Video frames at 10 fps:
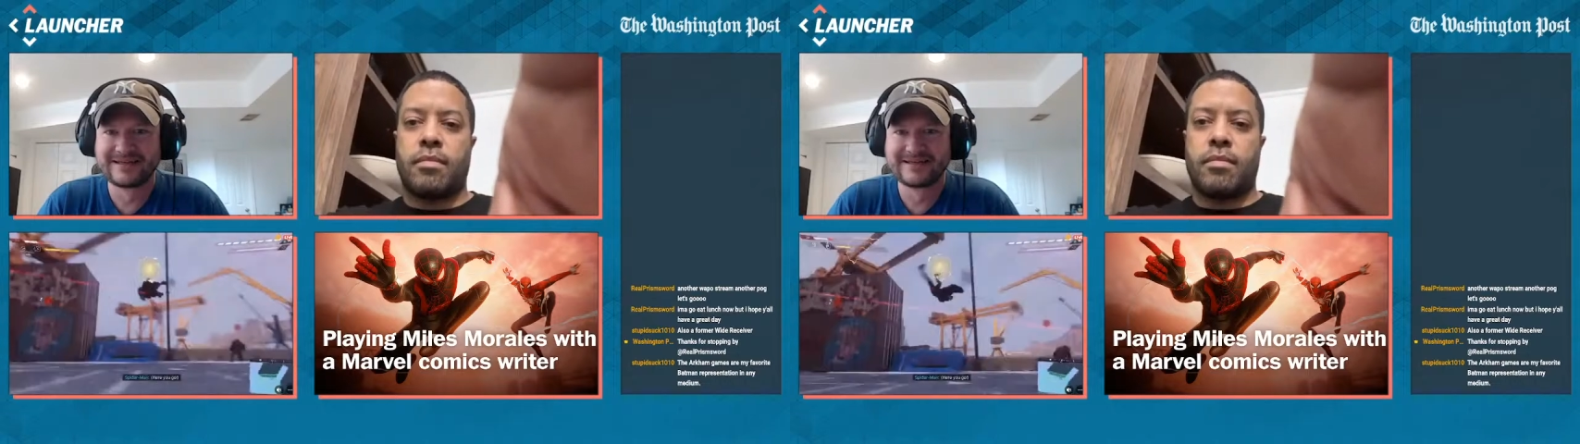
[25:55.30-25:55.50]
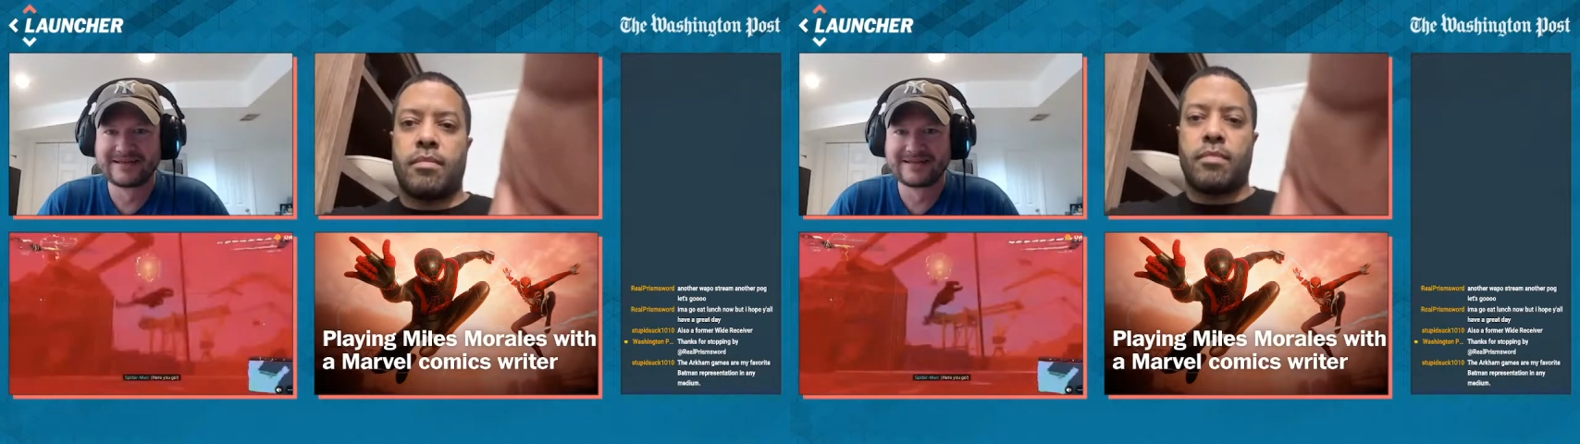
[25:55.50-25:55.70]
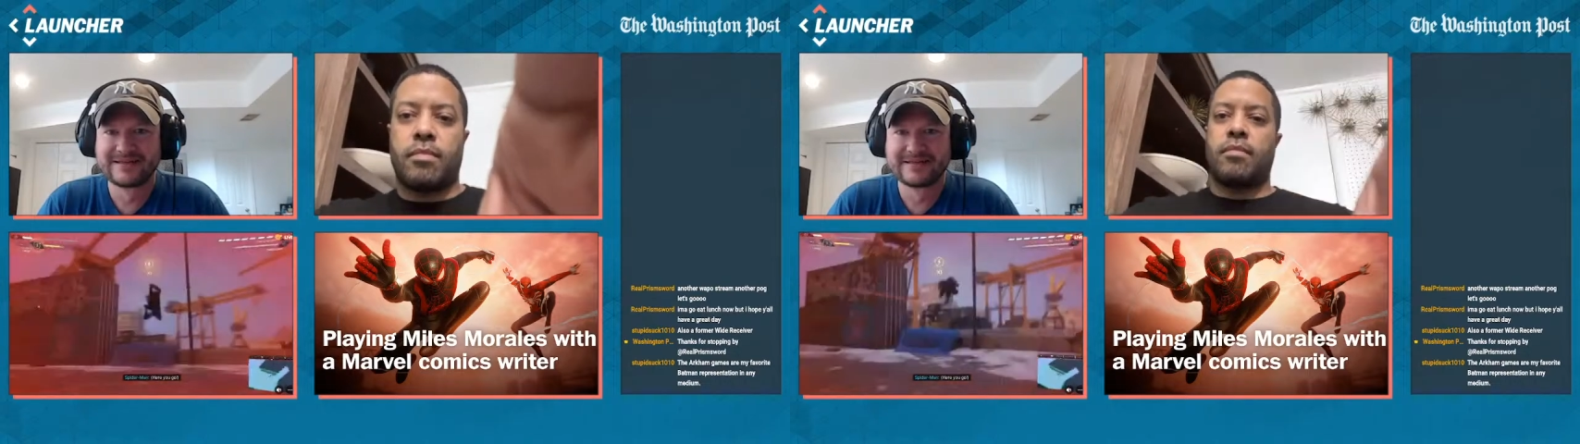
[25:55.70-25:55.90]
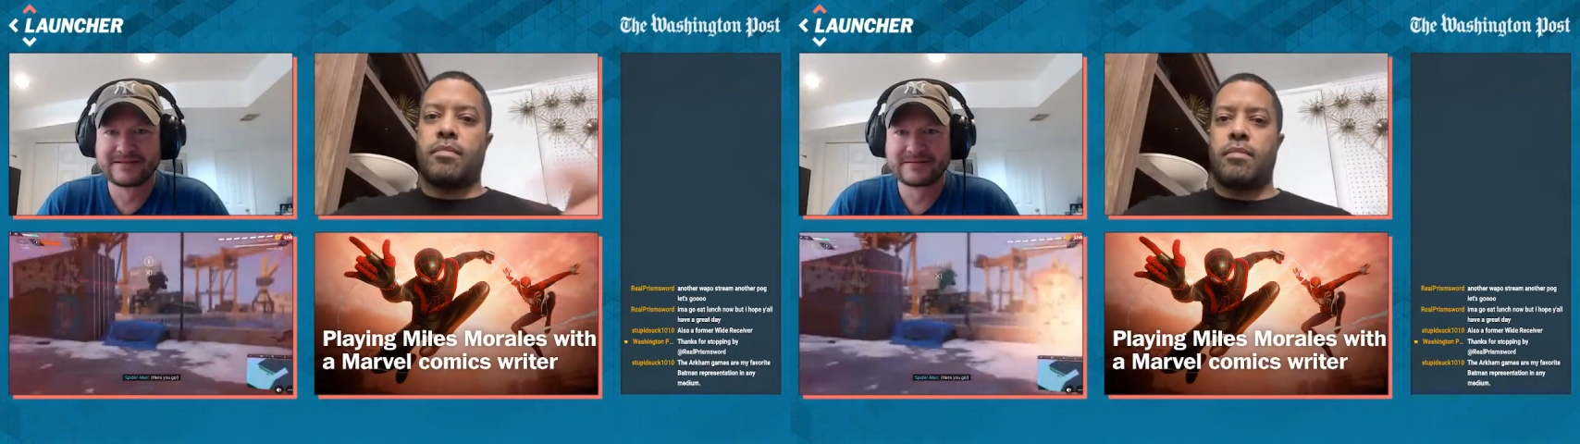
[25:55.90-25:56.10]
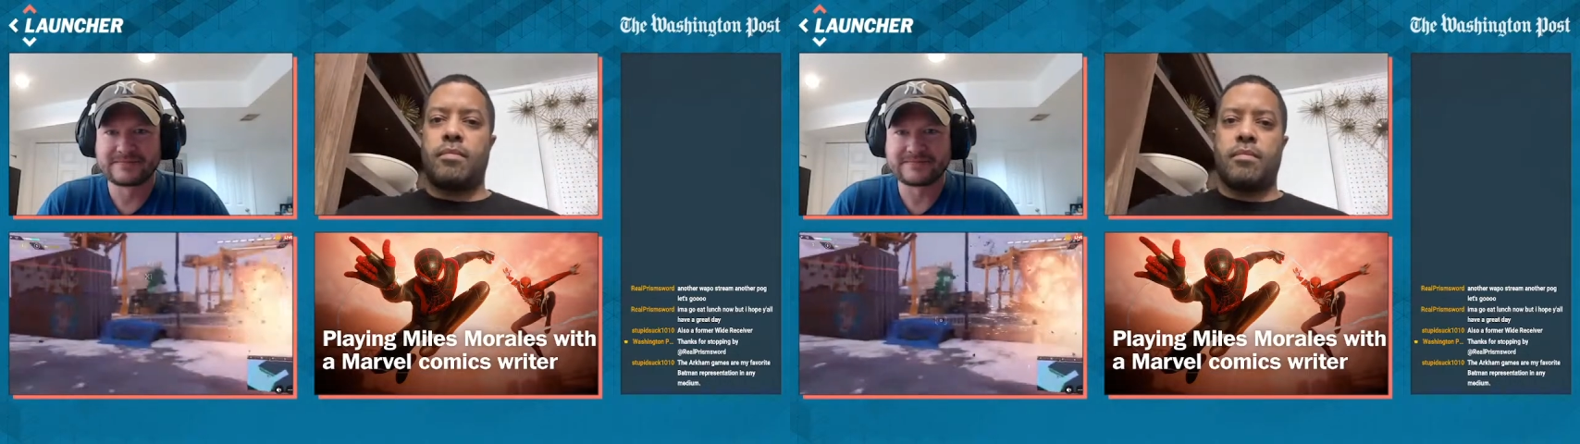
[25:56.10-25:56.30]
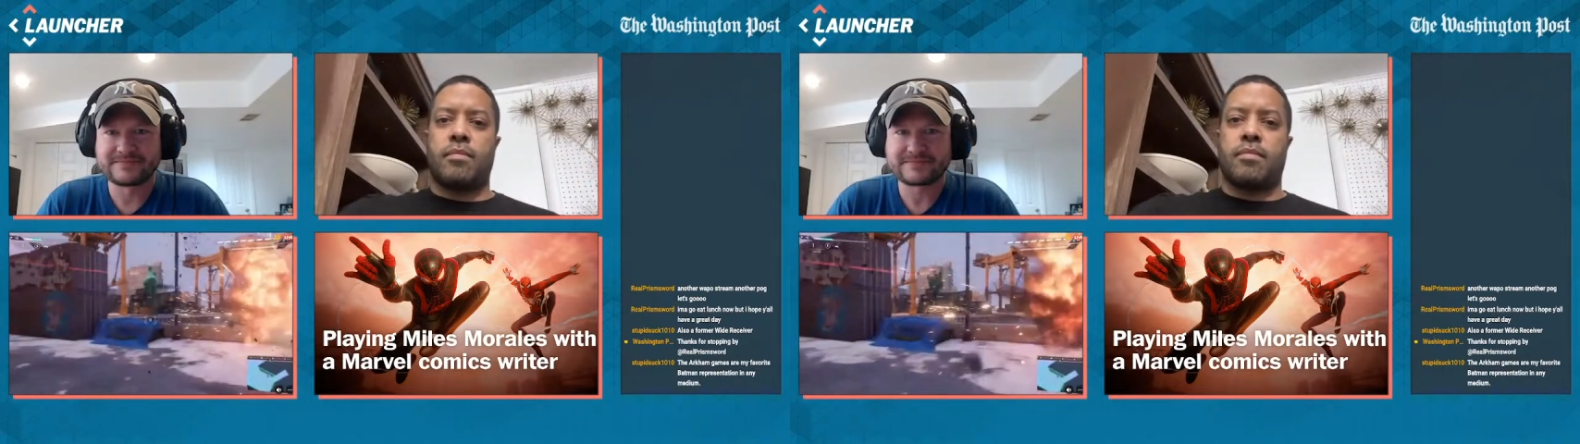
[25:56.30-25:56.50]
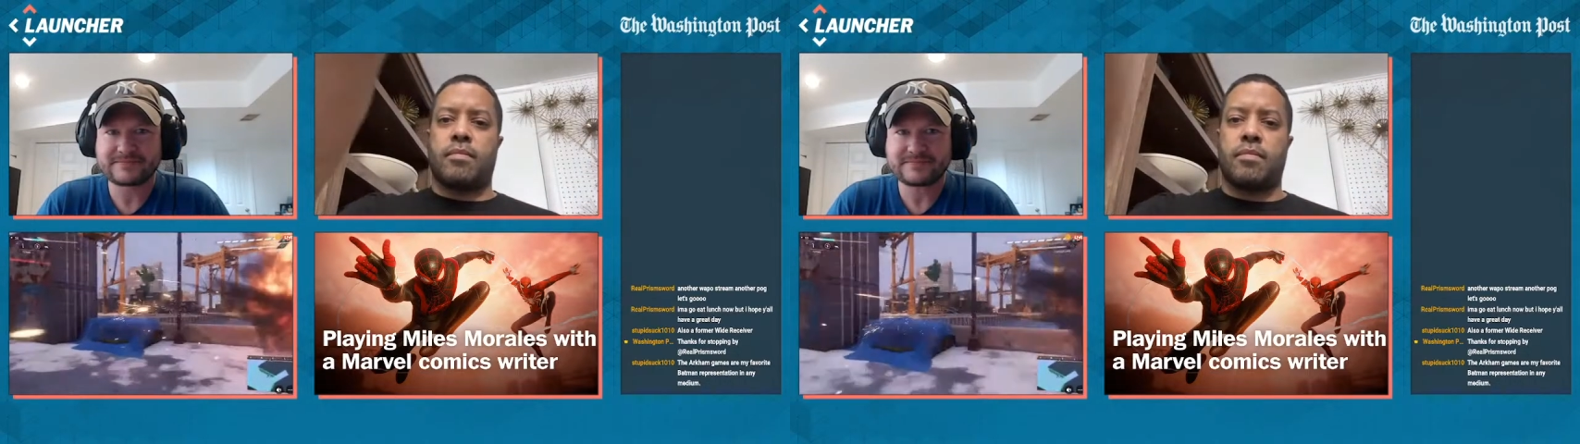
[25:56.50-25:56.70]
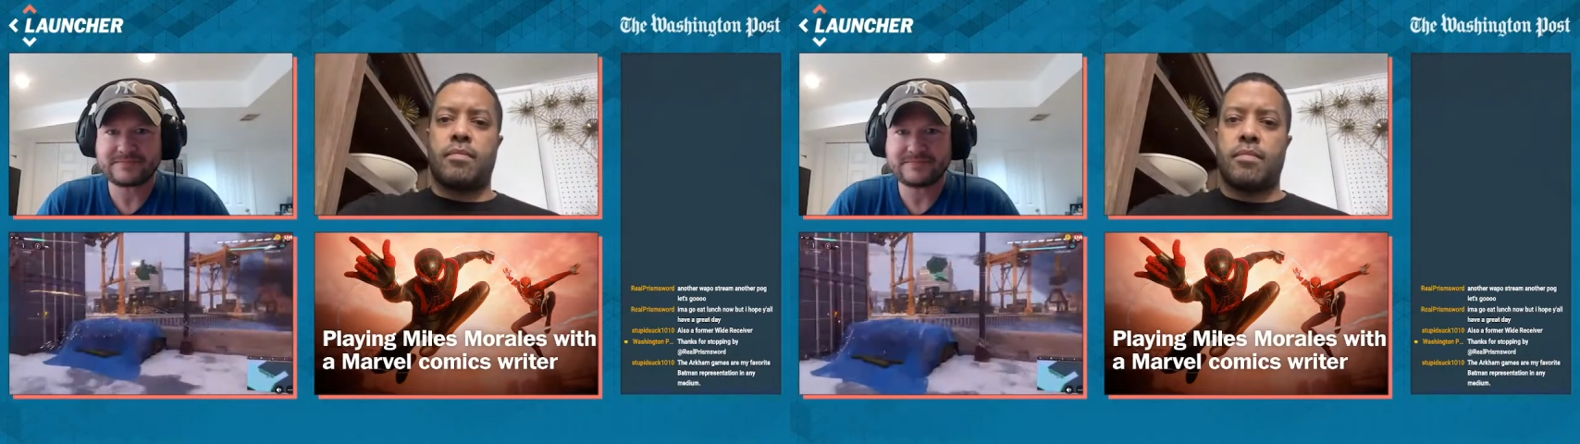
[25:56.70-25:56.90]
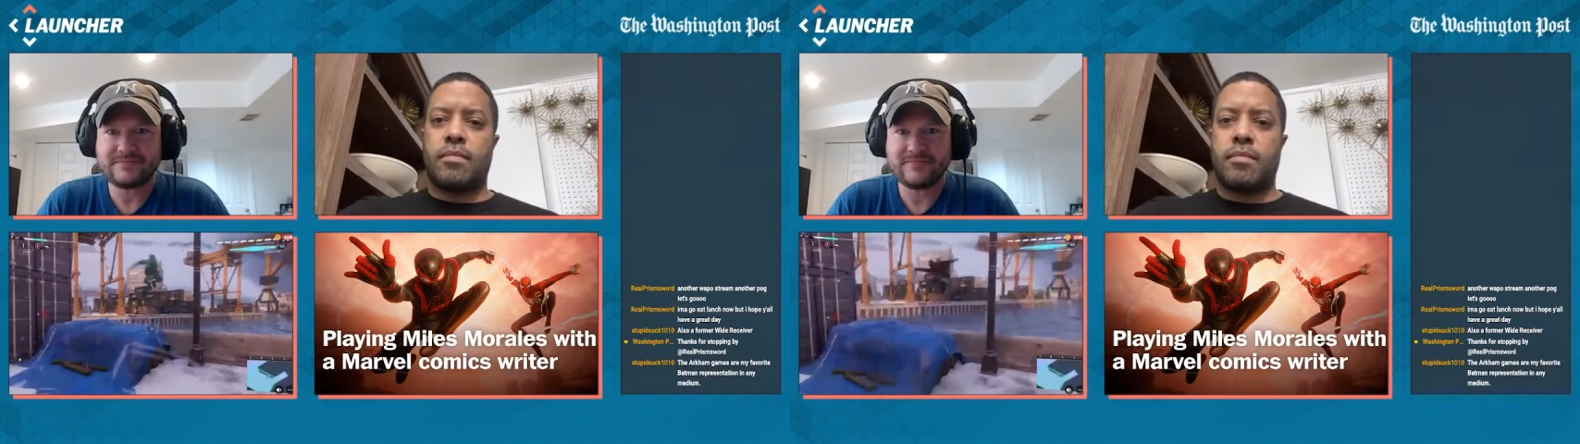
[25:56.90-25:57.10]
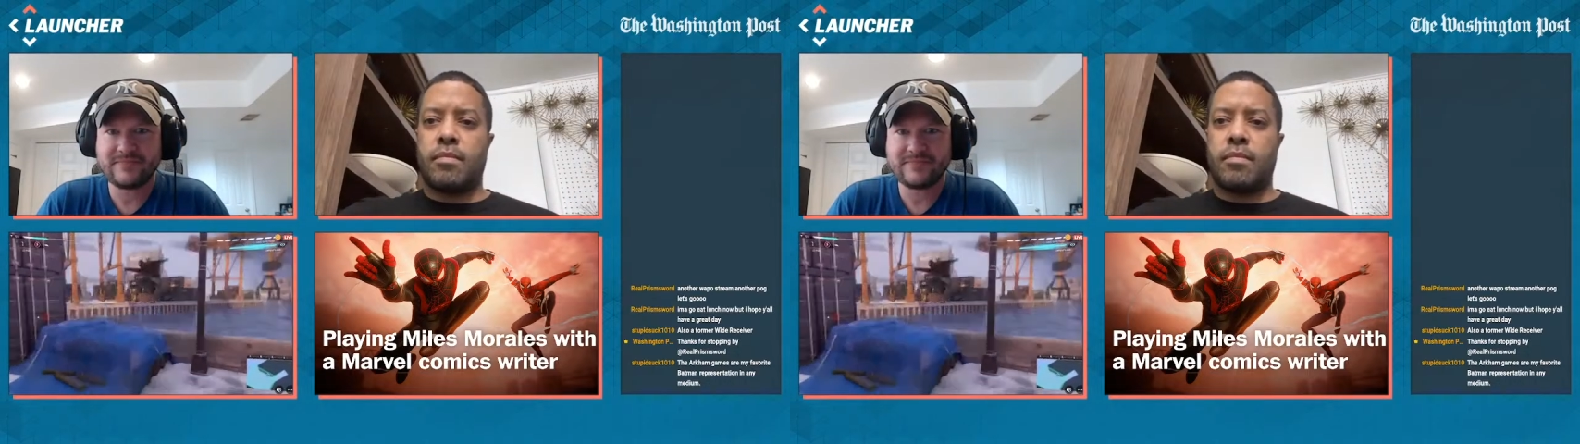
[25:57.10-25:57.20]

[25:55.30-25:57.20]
[no speech]